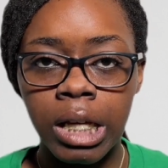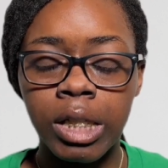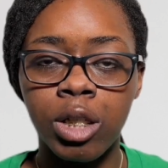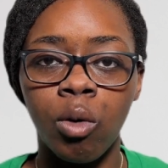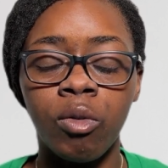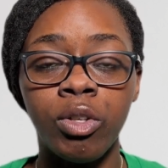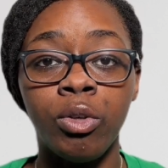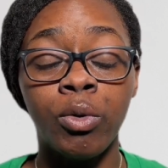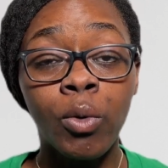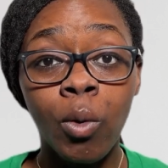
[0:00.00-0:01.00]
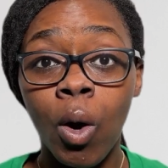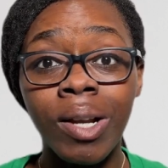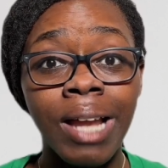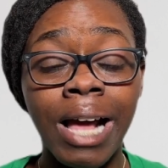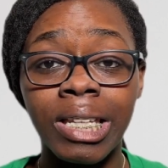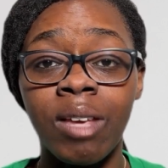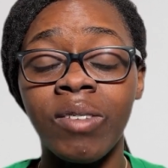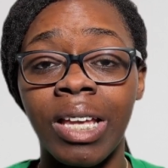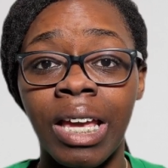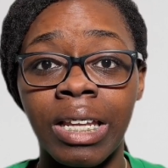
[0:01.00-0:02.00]
So if you are not
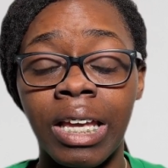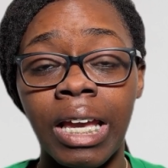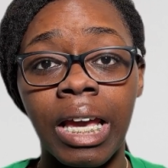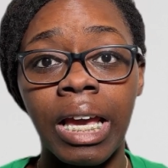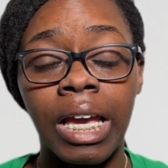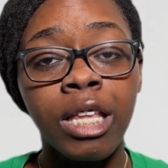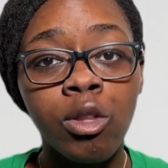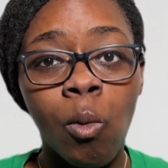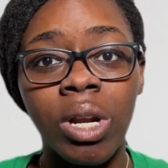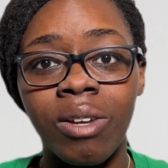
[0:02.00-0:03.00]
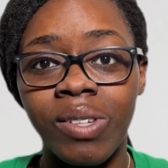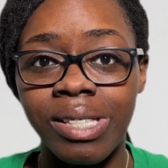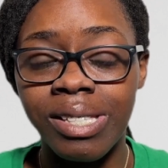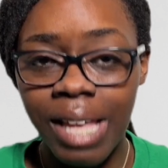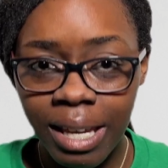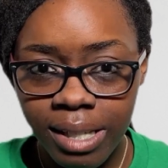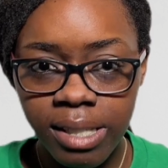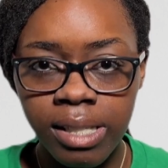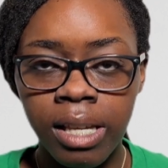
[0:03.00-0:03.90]
living in either one of these states,